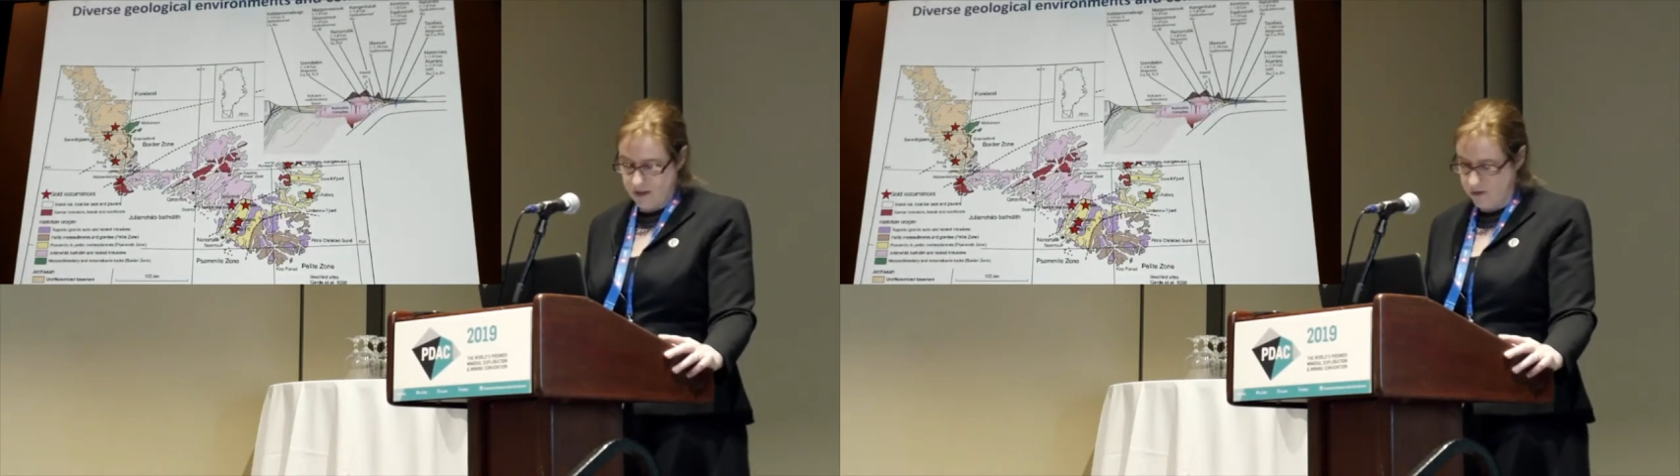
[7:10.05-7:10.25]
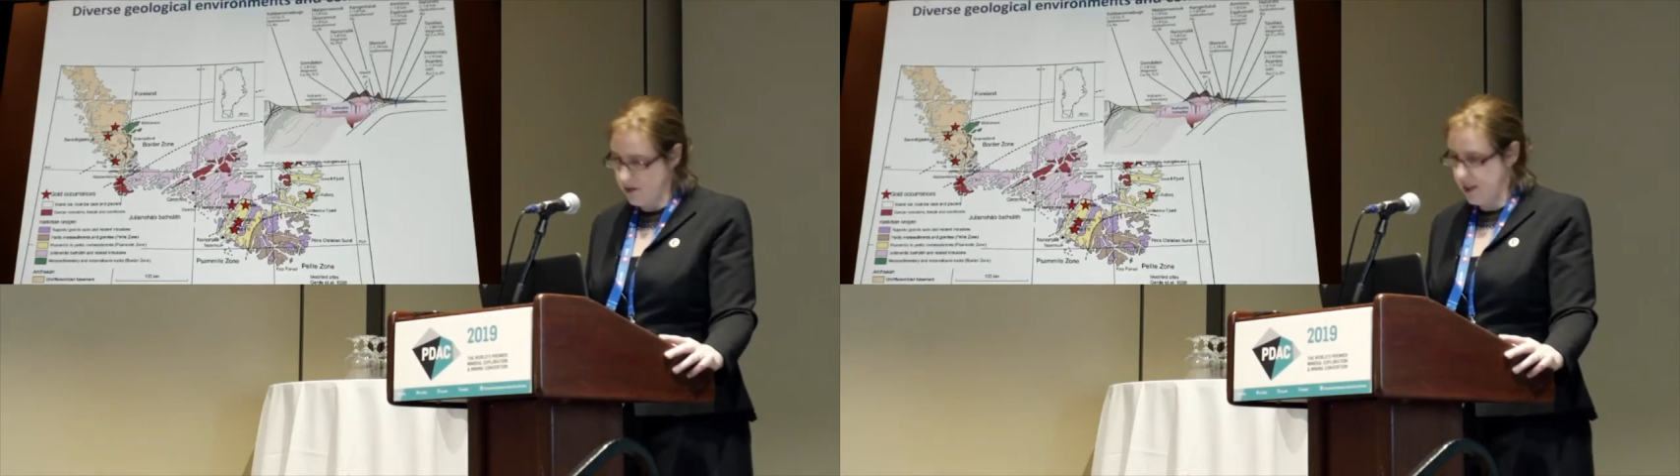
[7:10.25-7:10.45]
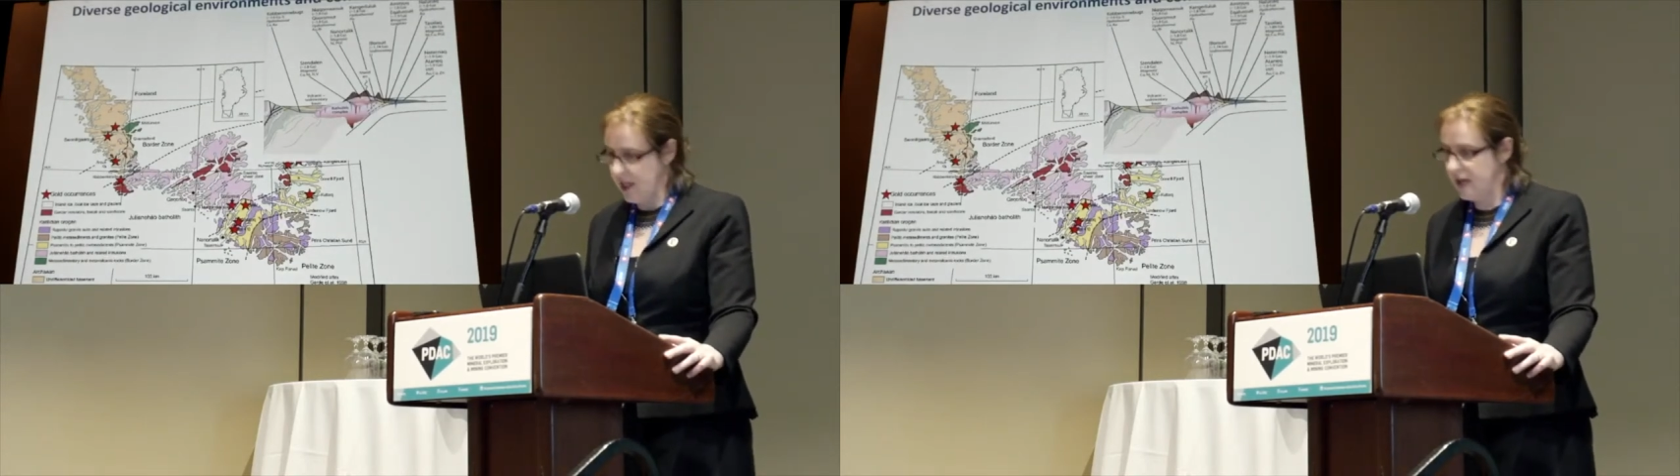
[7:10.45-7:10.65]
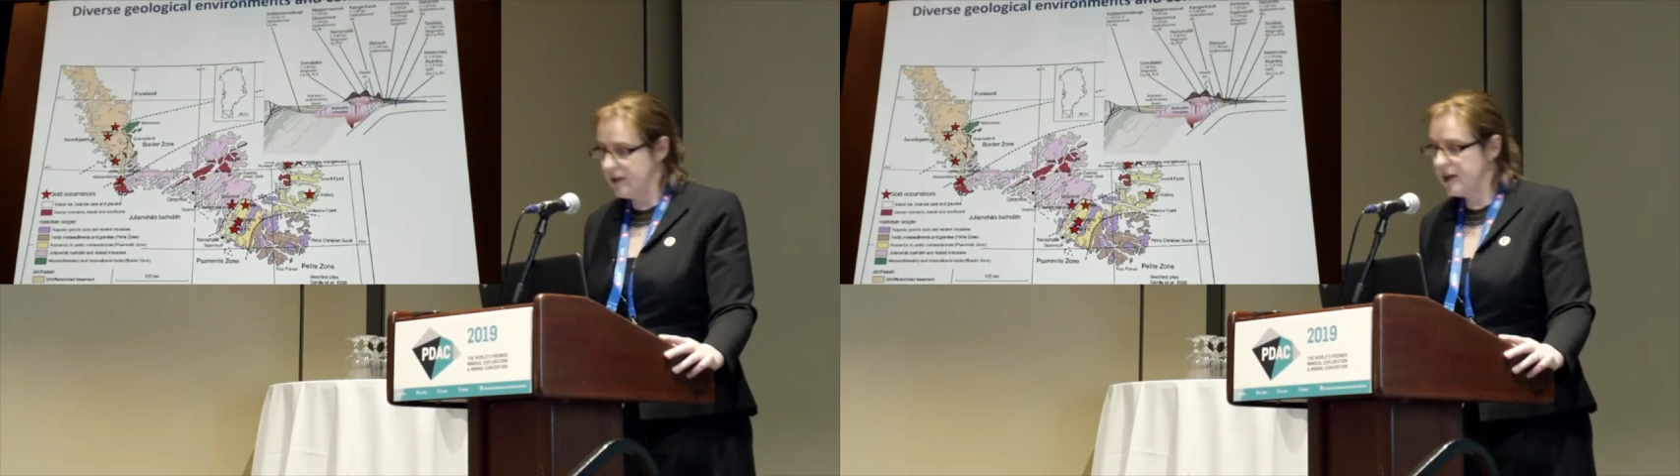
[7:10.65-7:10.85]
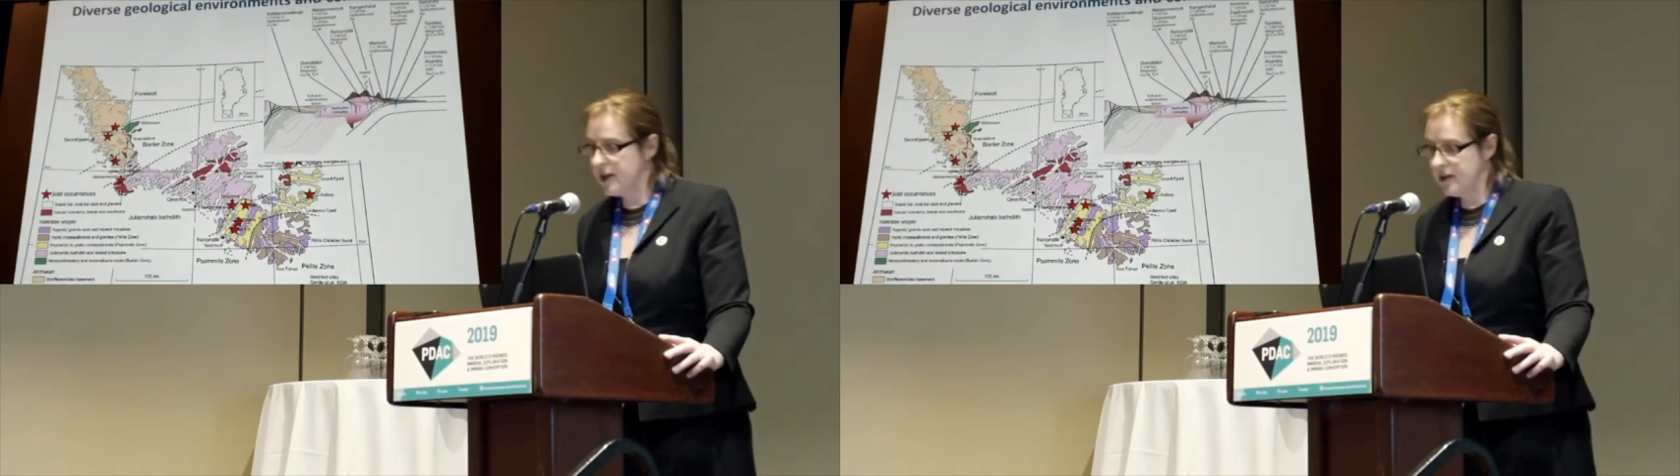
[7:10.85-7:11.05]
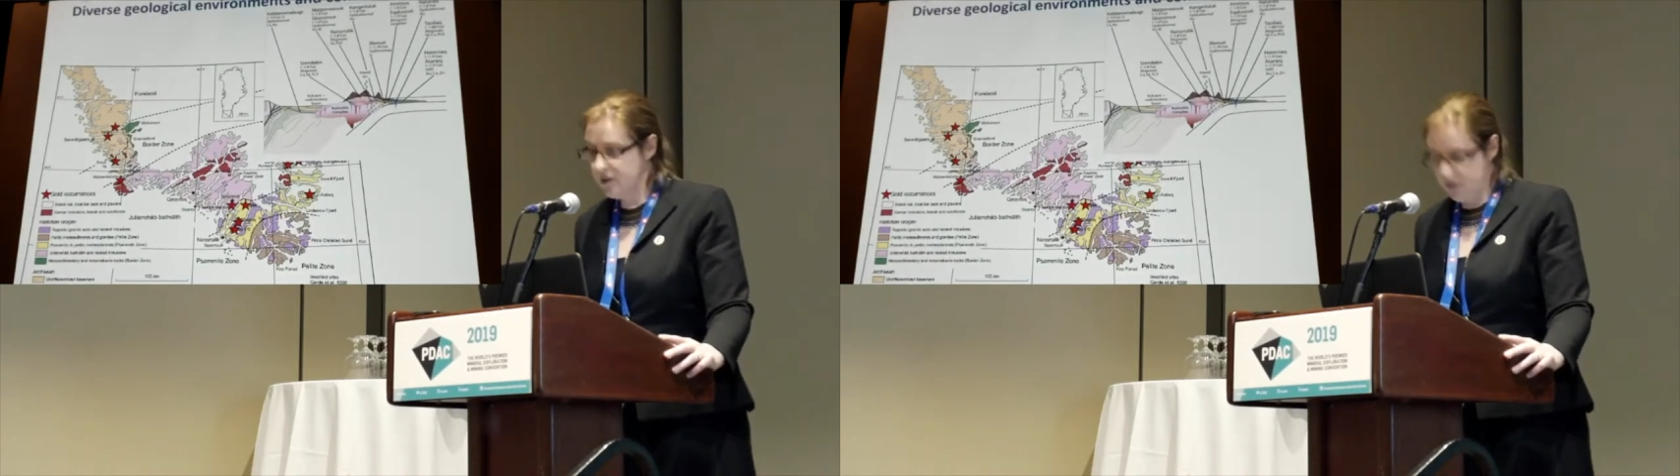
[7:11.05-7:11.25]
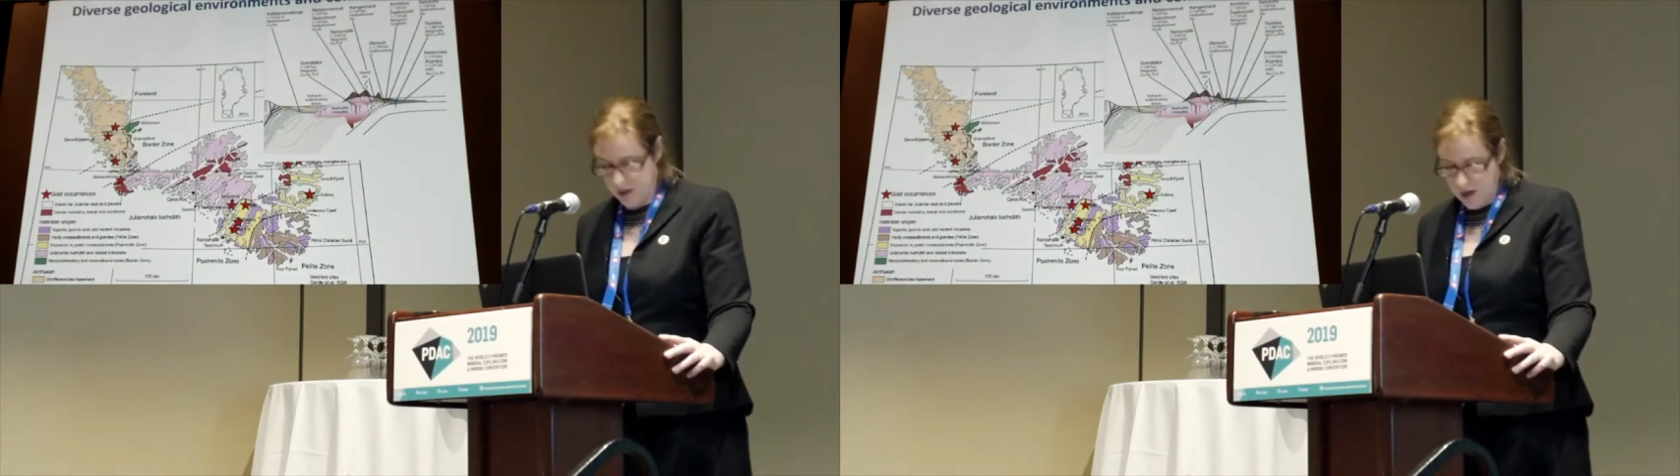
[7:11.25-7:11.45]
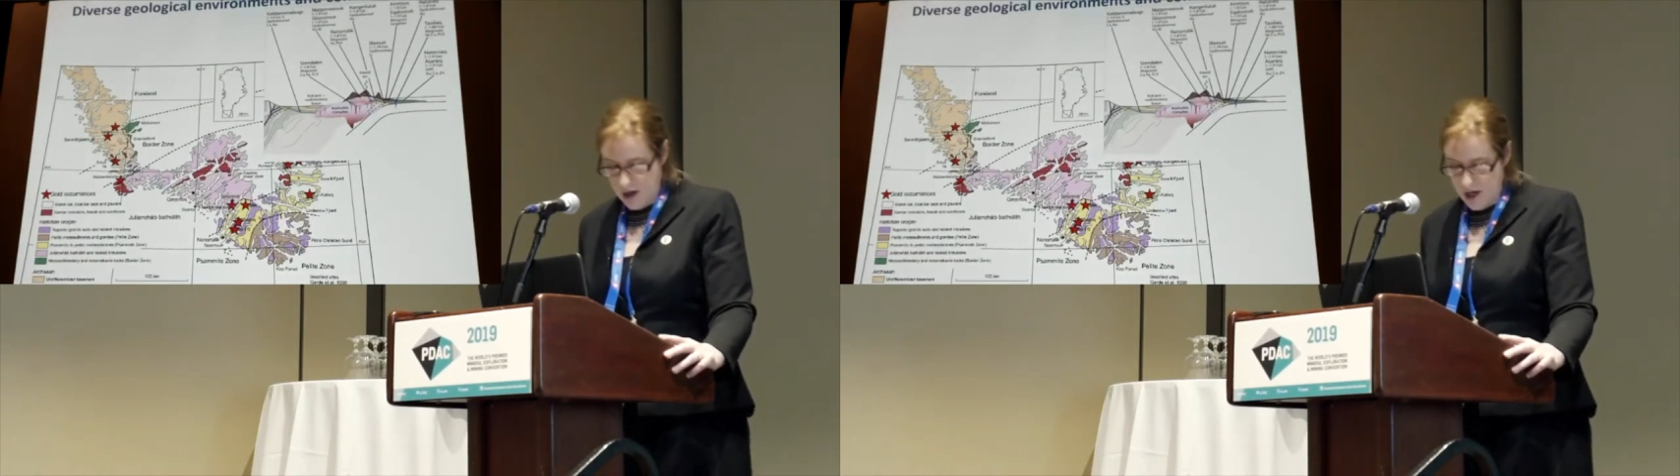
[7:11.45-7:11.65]
in South Greenland
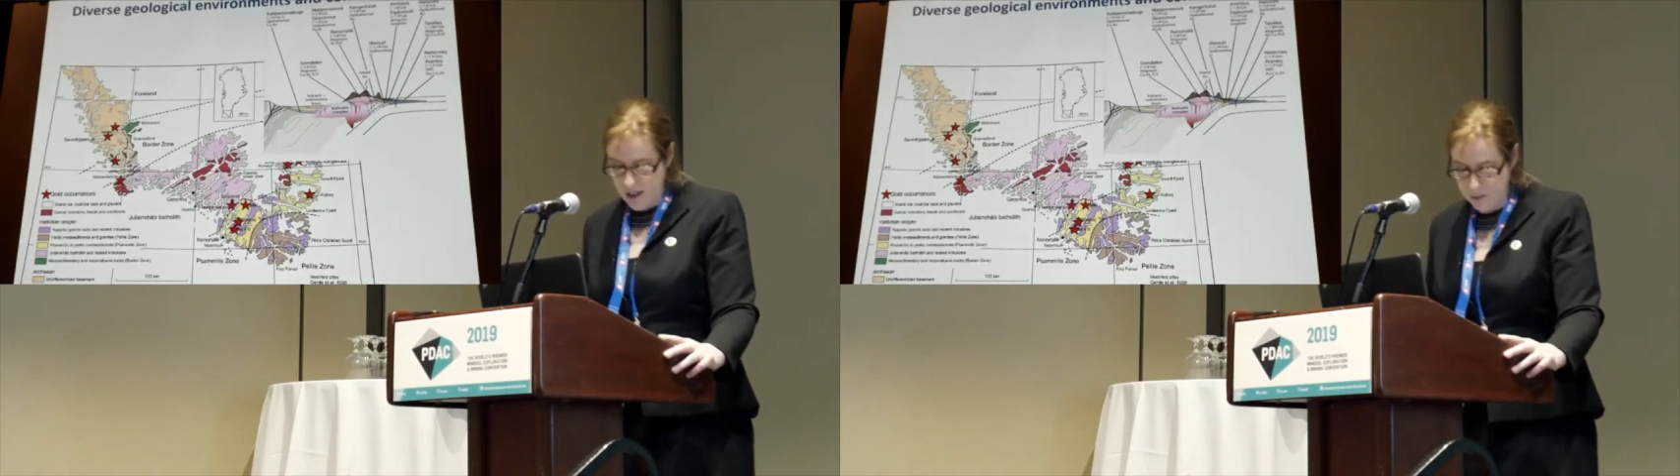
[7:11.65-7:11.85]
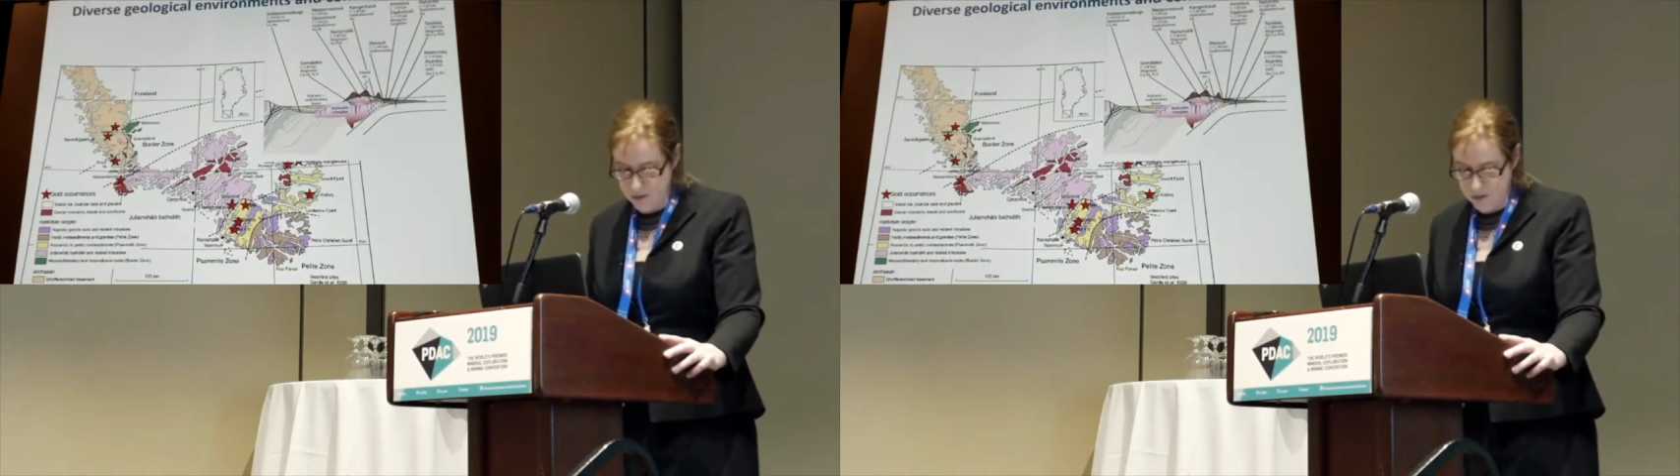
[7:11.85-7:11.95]
is